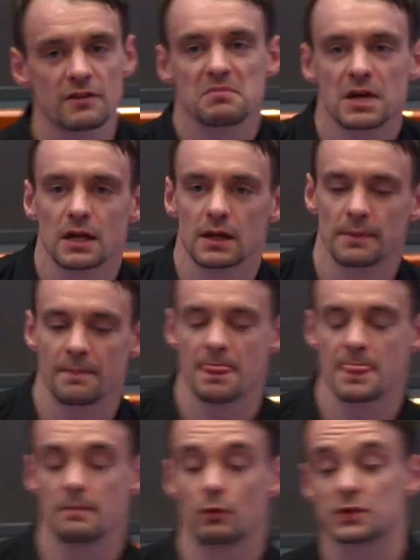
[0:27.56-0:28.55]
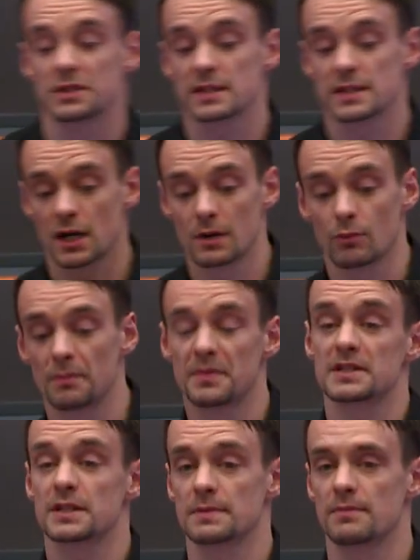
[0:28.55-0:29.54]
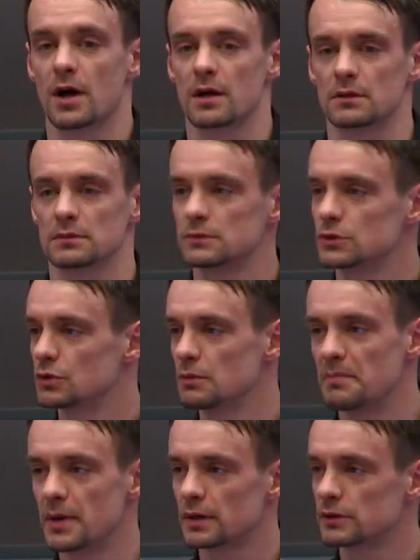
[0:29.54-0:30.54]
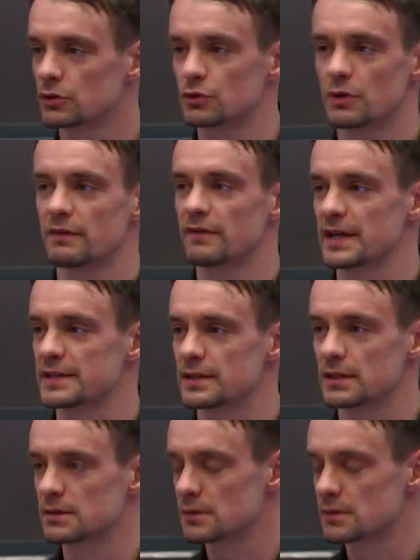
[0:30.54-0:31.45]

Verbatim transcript: have become the most desirable business model to build or to invest in.